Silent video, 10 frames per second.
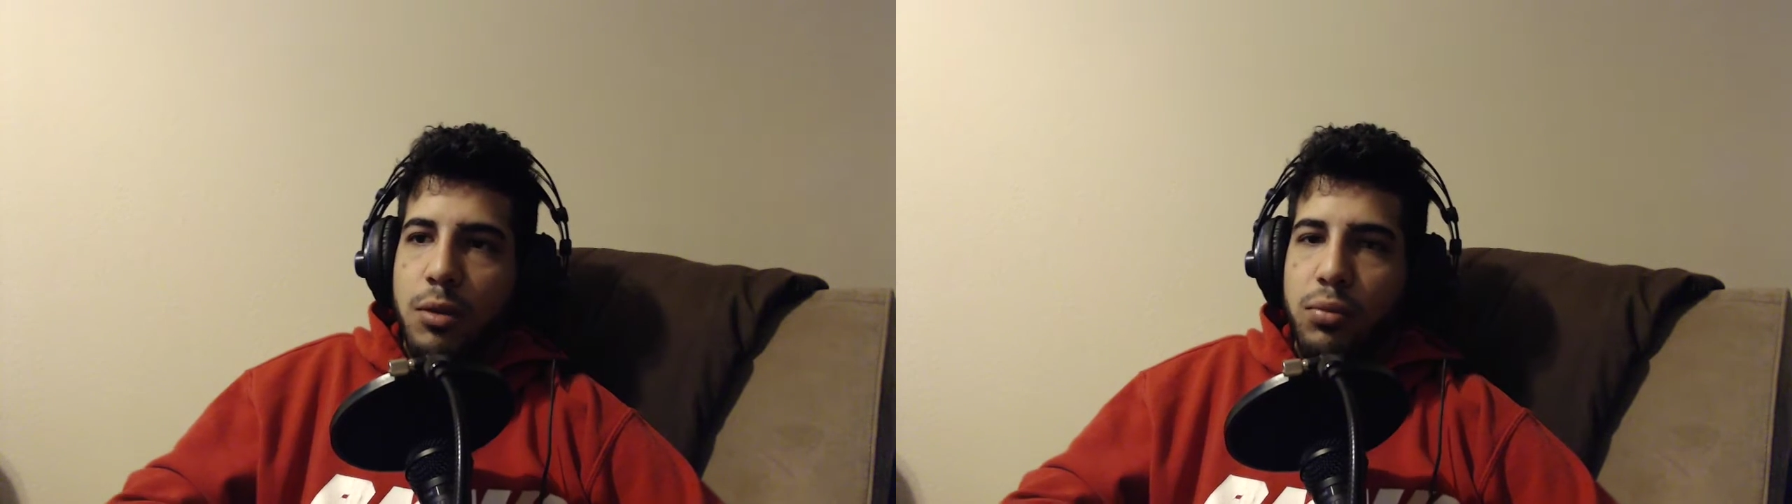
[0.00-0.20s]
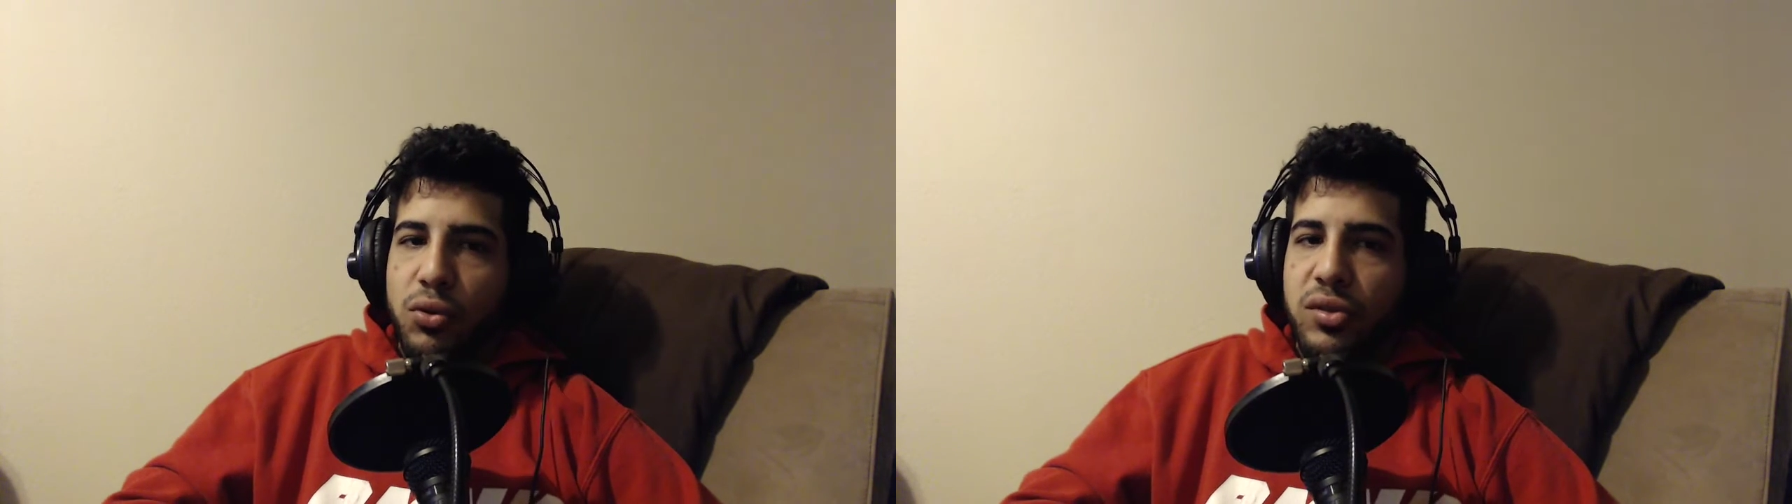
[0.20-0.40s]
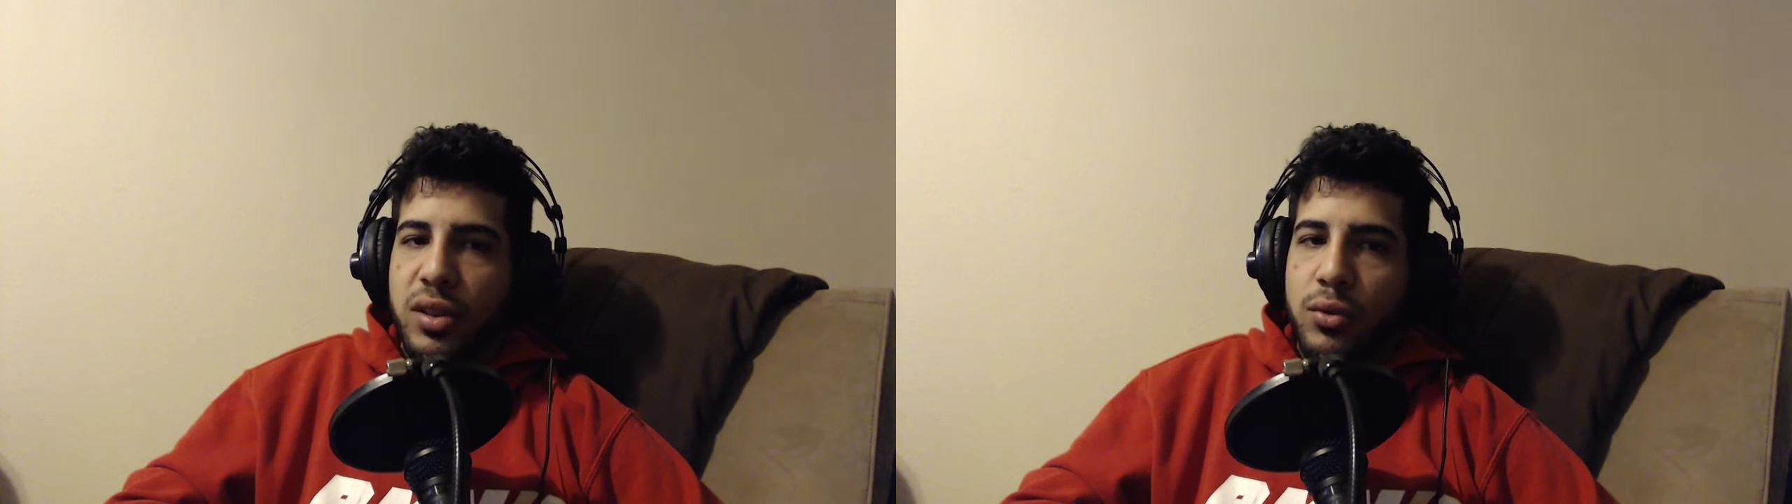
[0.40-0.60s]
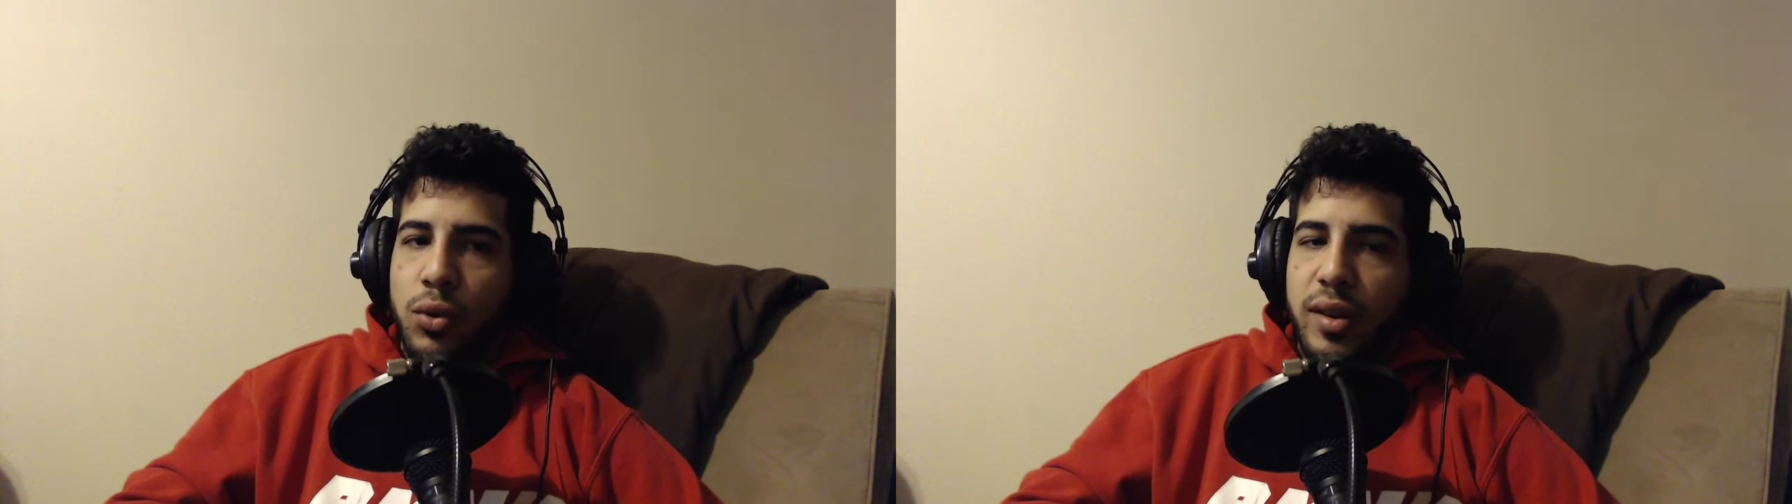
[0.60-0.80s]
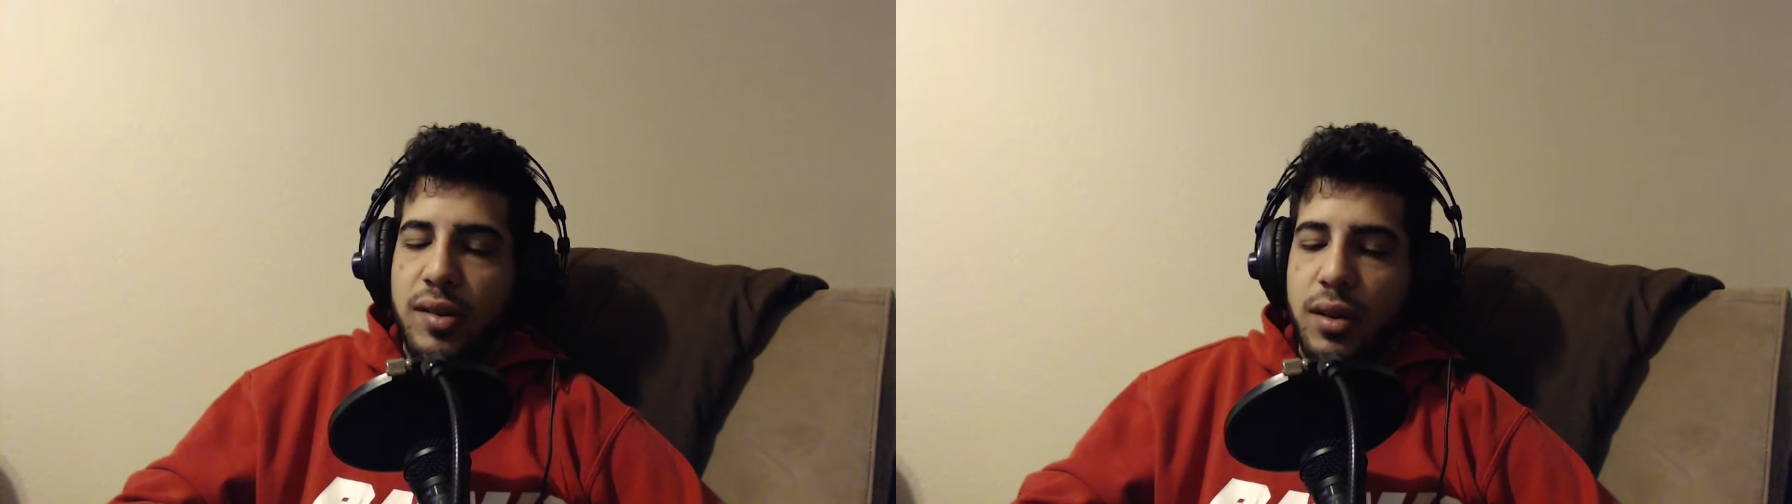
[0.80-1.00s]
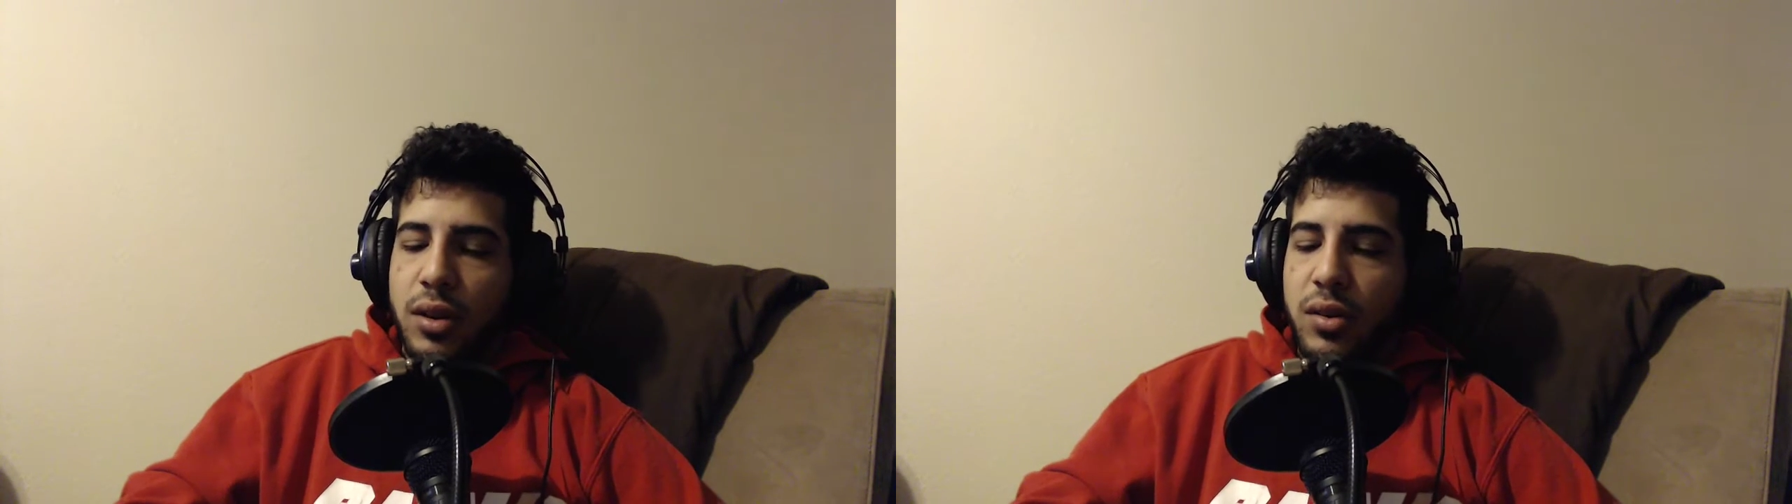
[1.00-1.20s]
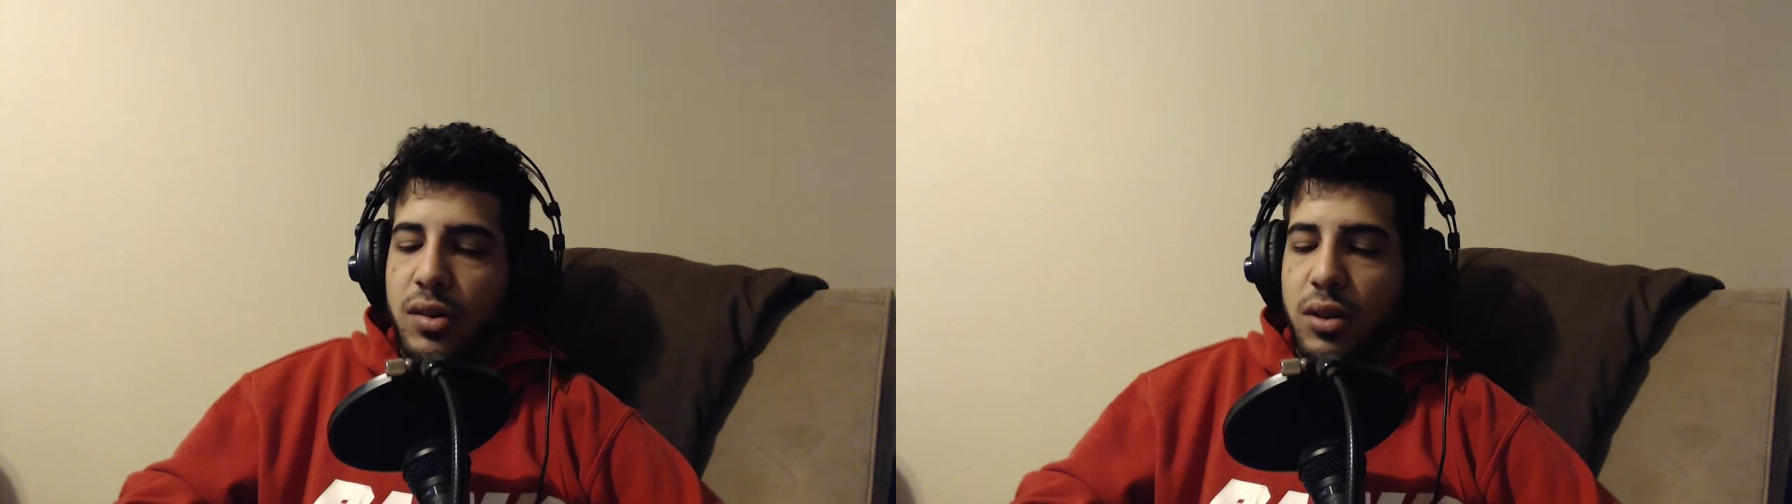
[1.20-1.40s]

Bruce Leroy skills,